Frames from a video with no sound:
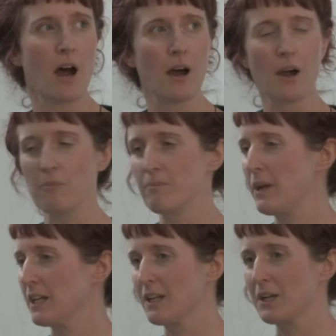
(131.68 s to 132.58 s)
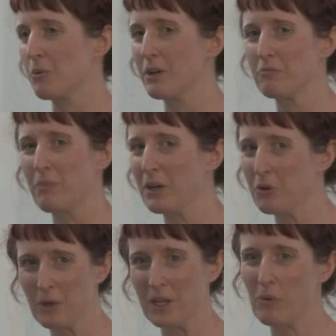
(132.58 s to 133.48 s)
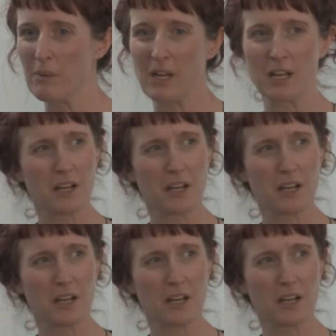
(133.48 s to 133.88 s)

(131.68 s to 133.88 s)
a picnic with Bengali women,